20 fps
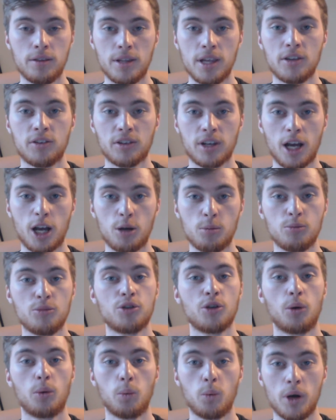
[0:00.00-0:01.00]
This
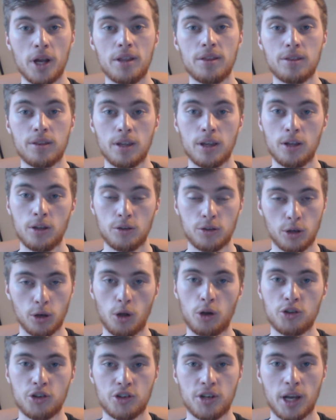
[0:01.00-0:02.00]
comes with the
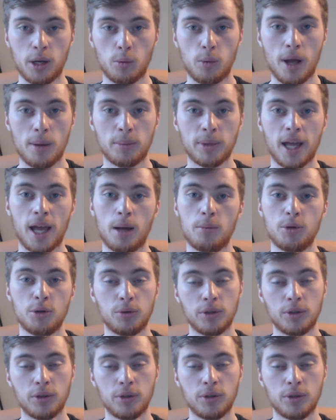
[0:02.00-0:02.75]
Logitech webcam.